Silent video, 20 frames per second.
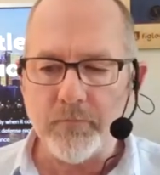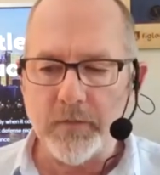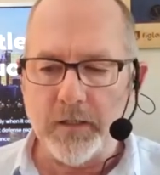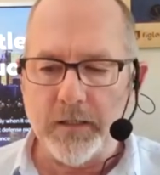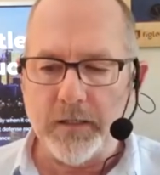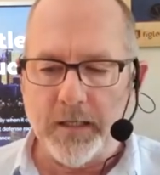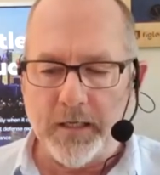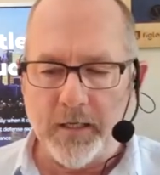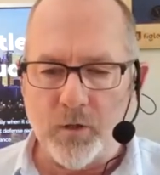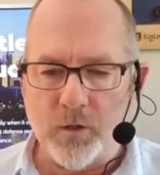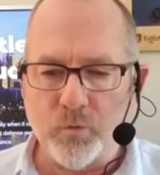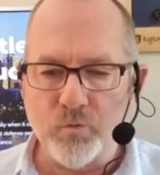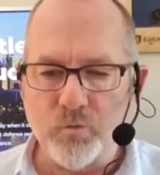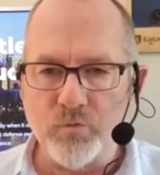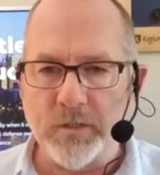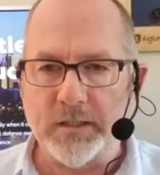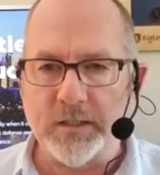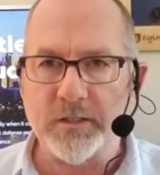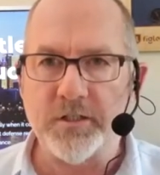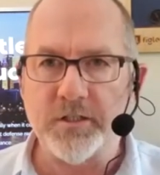uh,
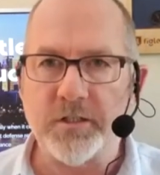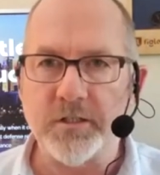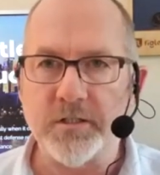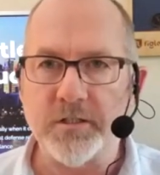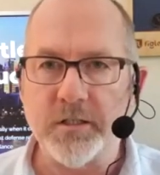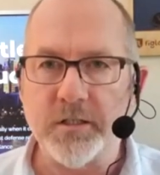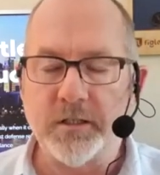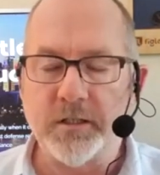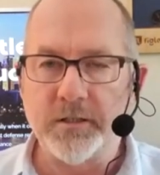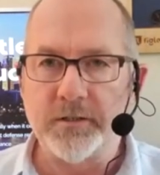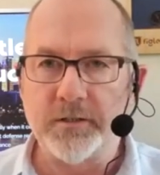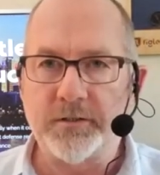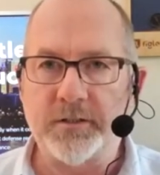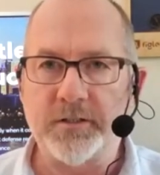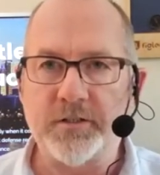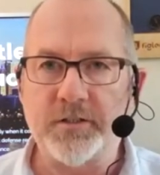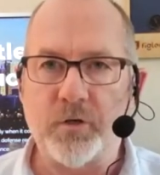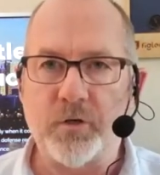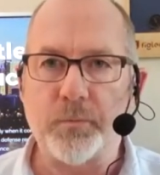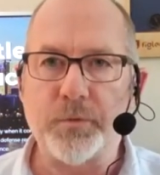relishes
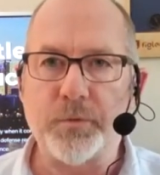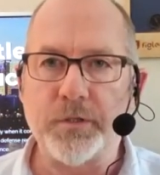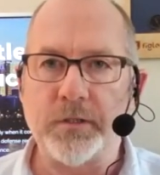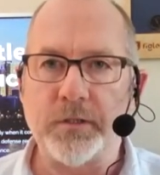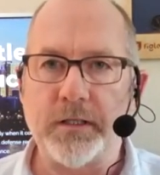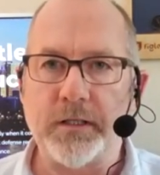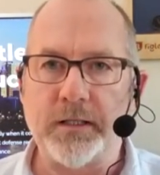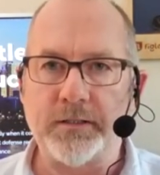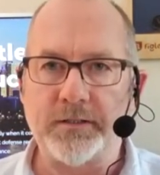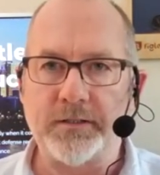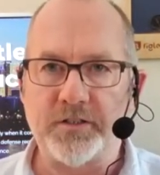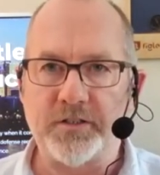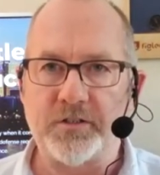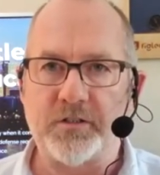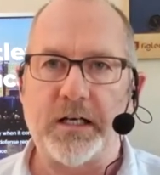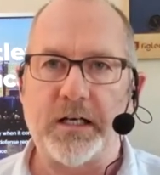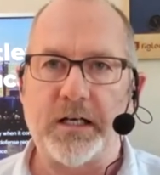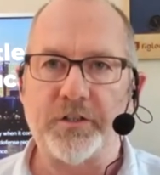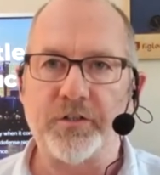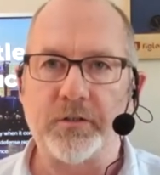disruption and
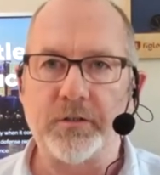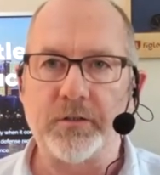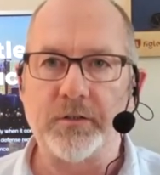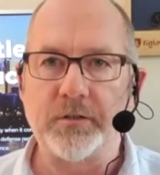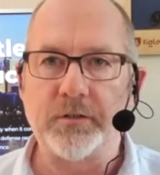distraction.